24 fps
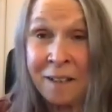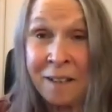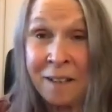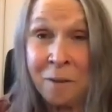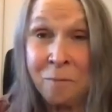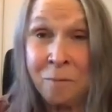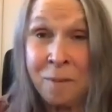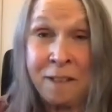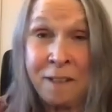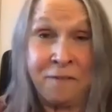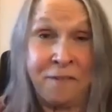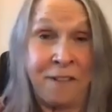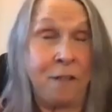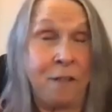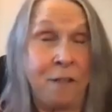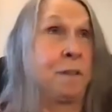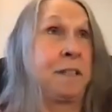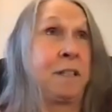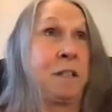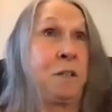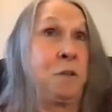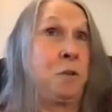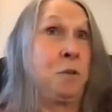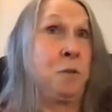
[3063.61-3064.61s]
they don't if they
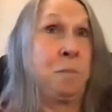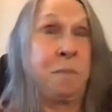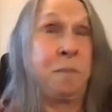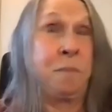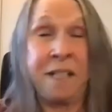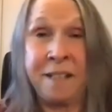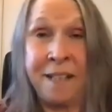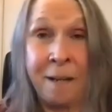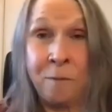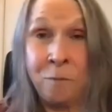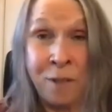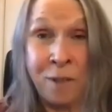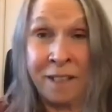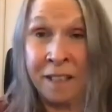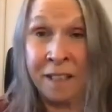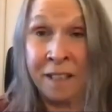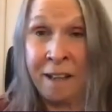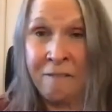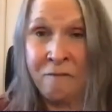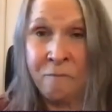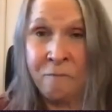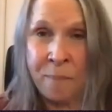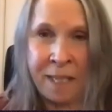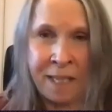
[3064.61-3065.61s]
really knew me they wouldn't
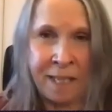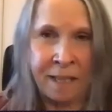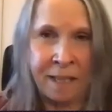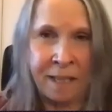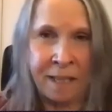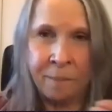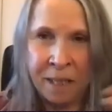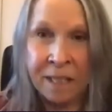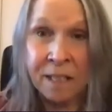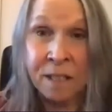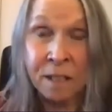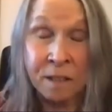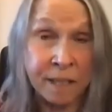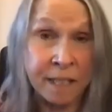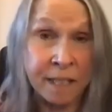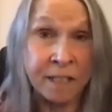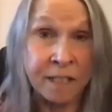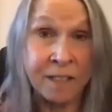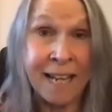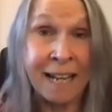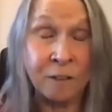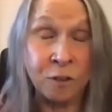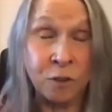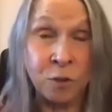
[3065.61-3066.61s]
love me i mean it's
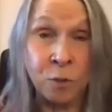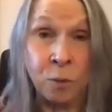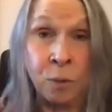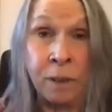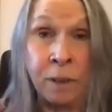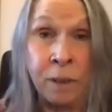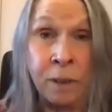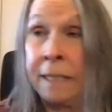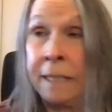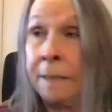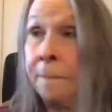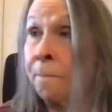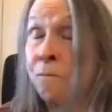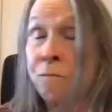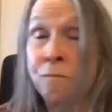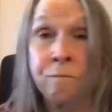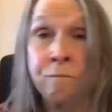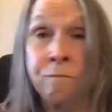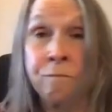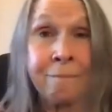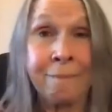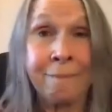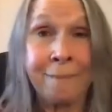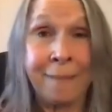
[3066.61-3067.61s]
it's actually
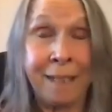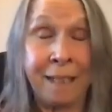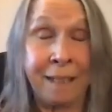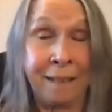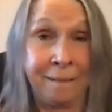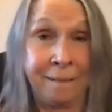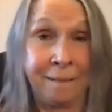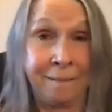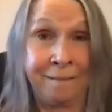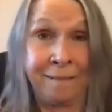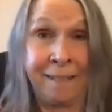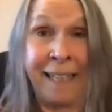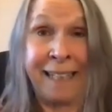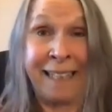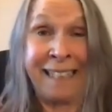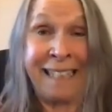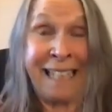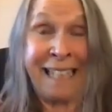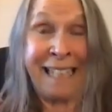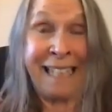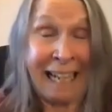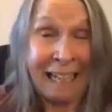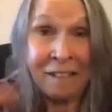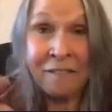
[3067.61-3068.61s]
like
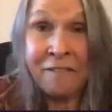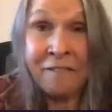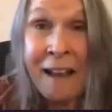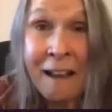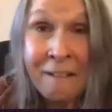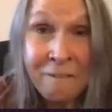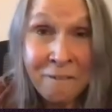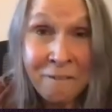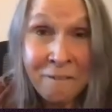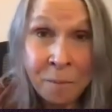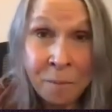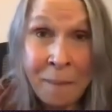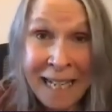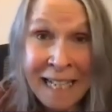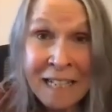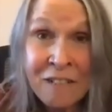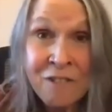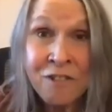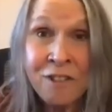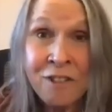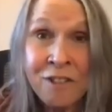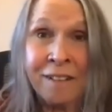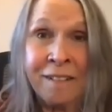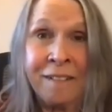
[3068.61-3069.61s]
a negative
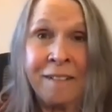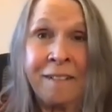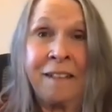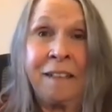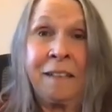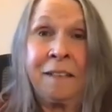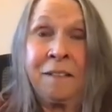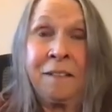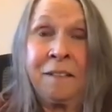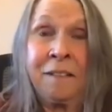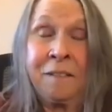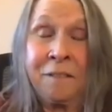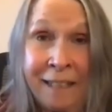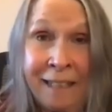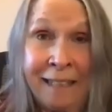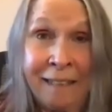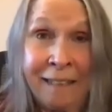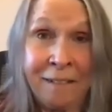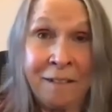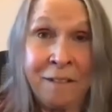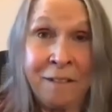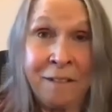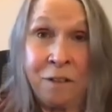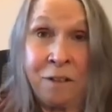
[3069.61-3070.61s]
affirmation
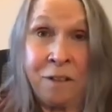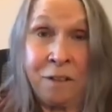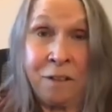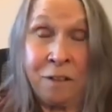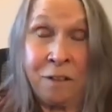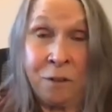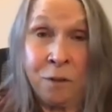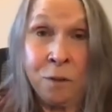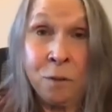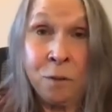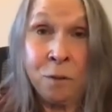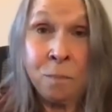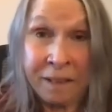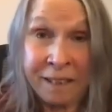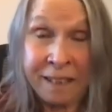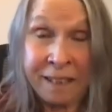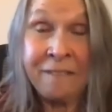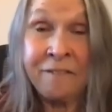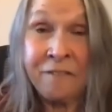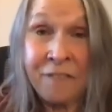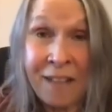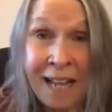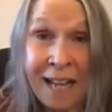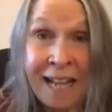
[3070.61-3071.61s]
that you
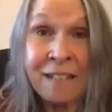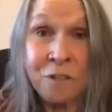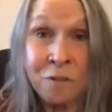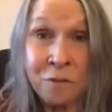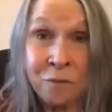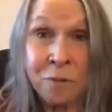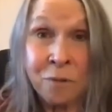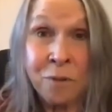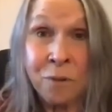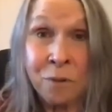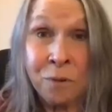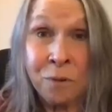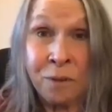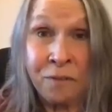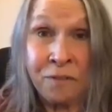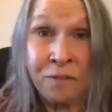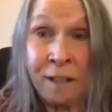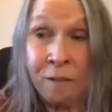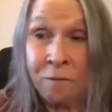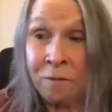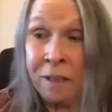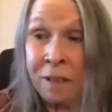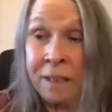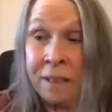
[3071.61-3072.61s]
believe that's true
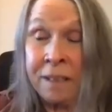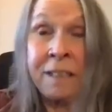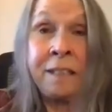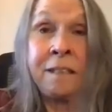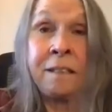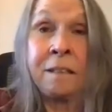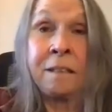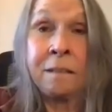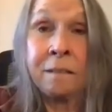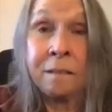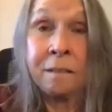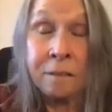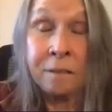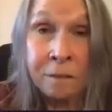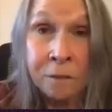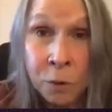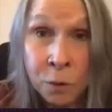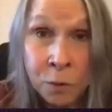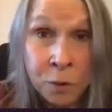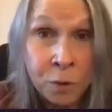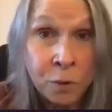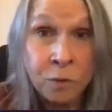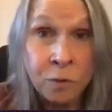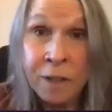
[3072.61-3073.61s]
if they really
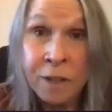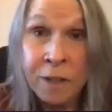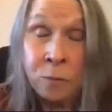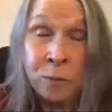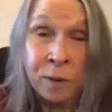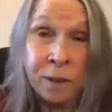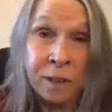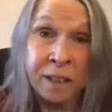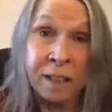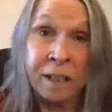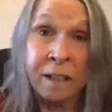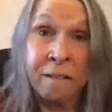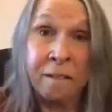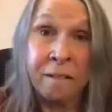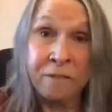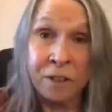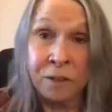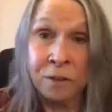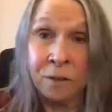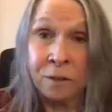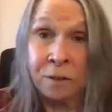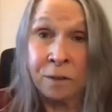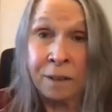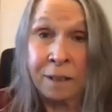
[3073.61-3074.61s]
knew you they wouldn't love
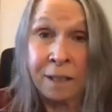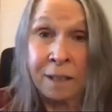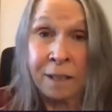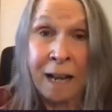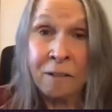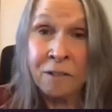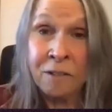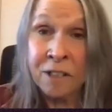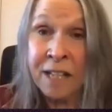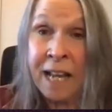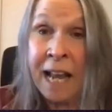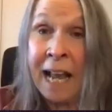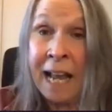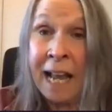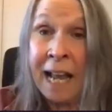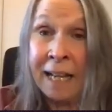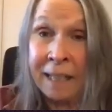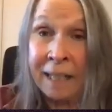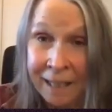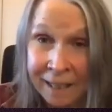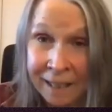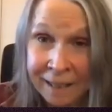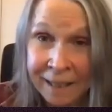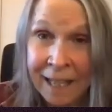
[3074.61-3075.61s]
you how mm.
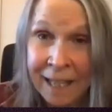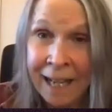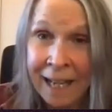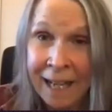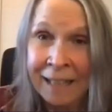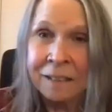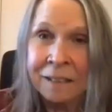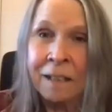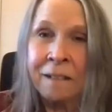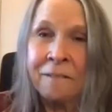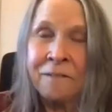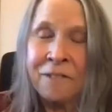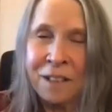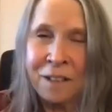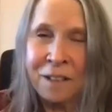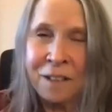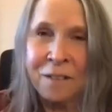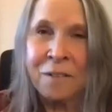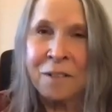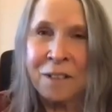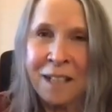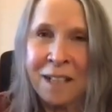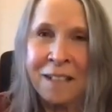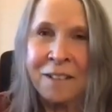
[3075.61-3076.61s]
sad. And I love that
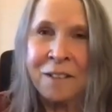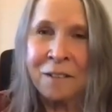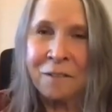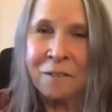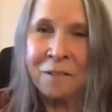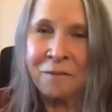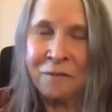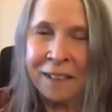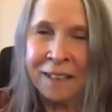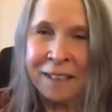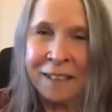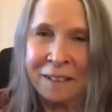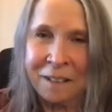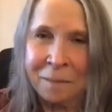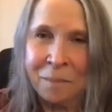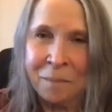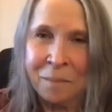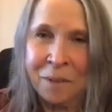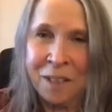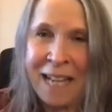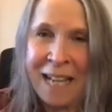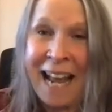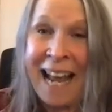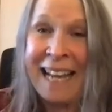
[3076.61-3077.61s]
you said you're feeling
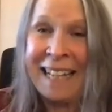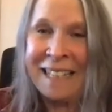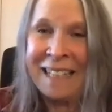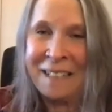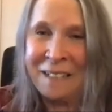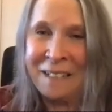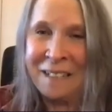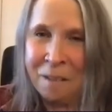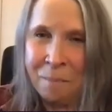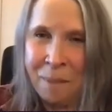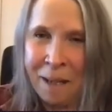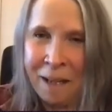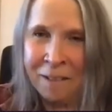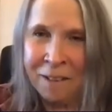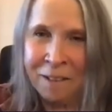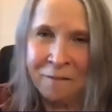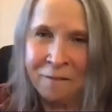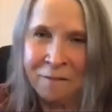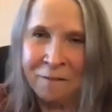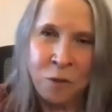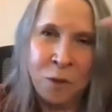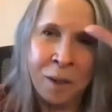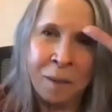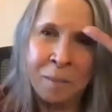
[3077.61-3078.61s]
some sadness about
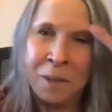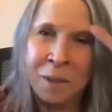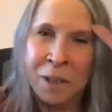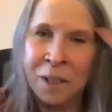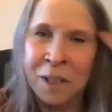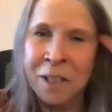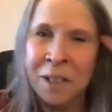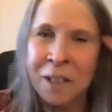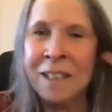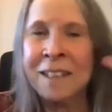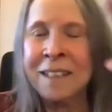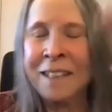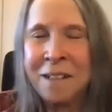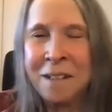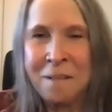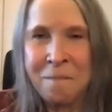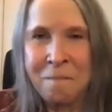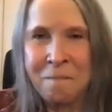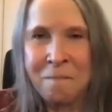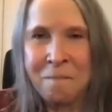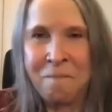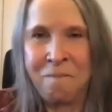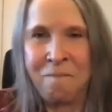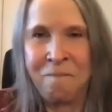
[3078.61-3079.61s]
the former
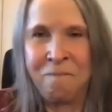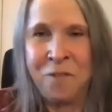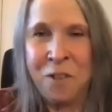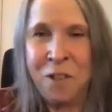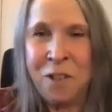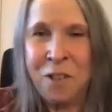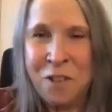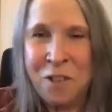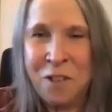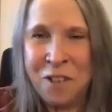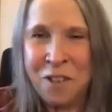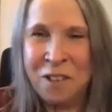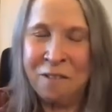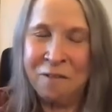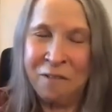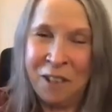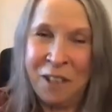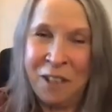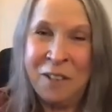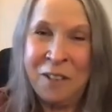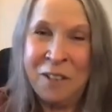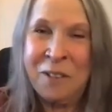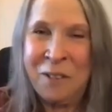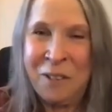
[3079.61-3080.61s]
versions of
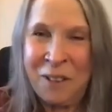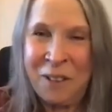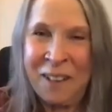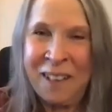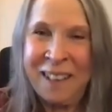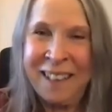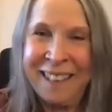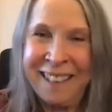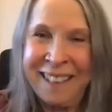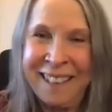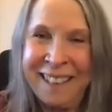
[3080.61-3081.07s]
you.